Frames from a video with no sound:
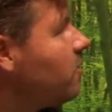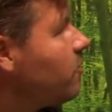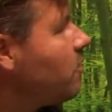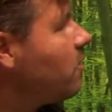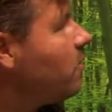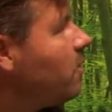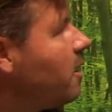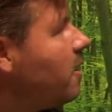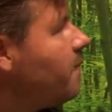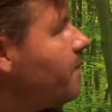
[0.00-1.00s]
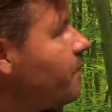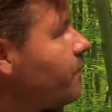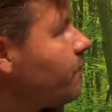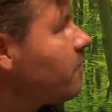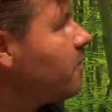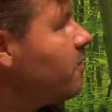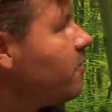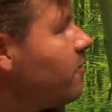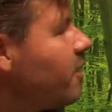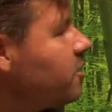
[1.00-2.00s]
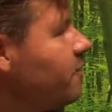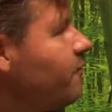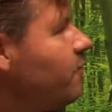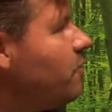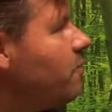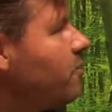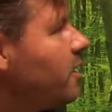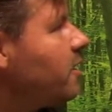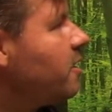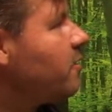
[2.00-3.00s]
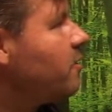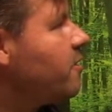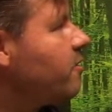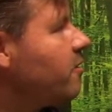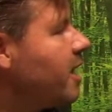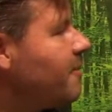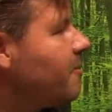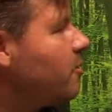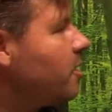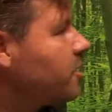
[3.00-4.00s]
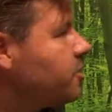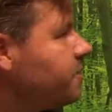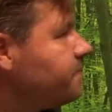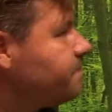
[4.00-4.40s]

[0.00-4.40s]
So there's actually foods that can increase your GABA production.